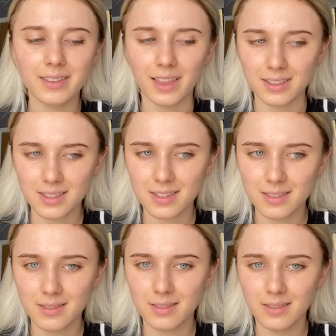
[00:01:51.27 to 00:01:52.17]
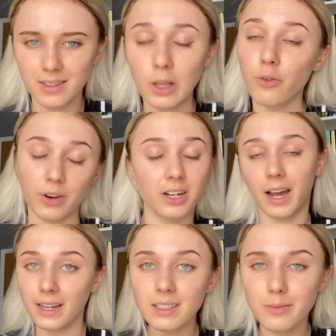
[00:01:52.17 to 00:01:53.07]
that's not very
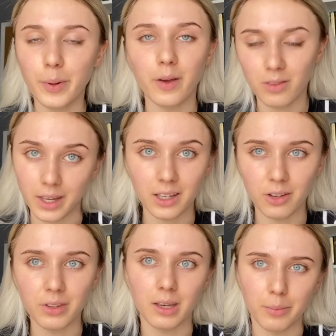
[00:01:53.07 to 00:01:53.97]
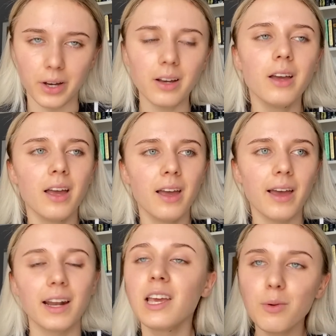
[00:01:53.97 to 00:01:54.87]
nice, but thank you for the input.
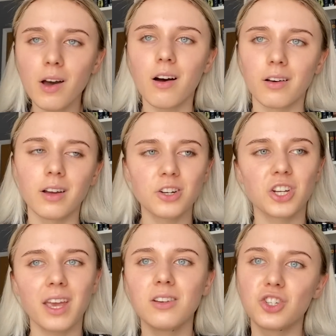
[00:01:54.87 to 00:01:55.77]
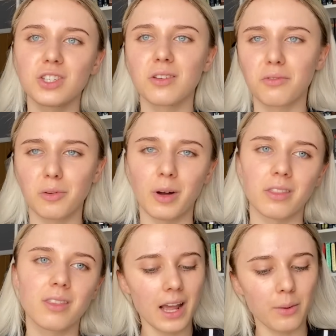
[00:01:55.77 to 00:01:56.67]
And here we are on 100k in just over a
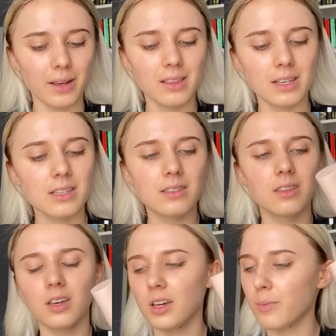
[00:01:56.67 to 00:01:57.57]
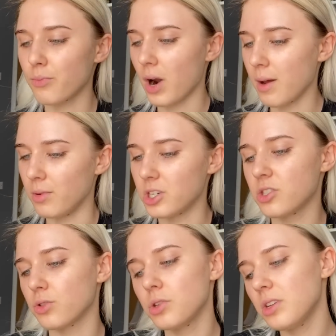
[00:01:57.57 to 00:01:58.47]
month. Anyway, this is the primer. She's
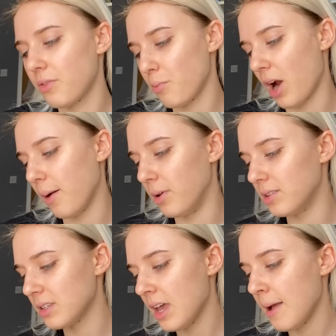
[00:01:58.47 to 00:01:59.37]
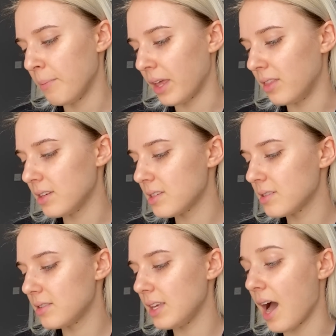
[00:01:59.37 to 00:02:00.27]
got two different primers, and this
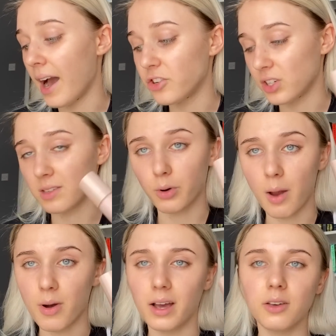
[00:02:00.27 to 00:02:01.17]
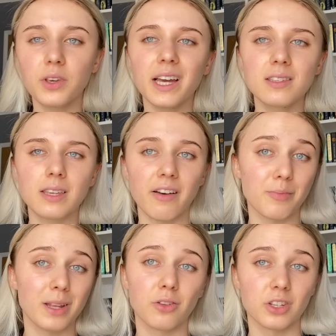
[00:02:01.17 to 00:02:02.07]
is the hydrating primer. If you guys have
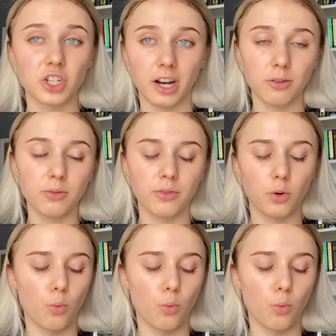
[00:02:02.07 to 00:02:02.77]
been on this channel for a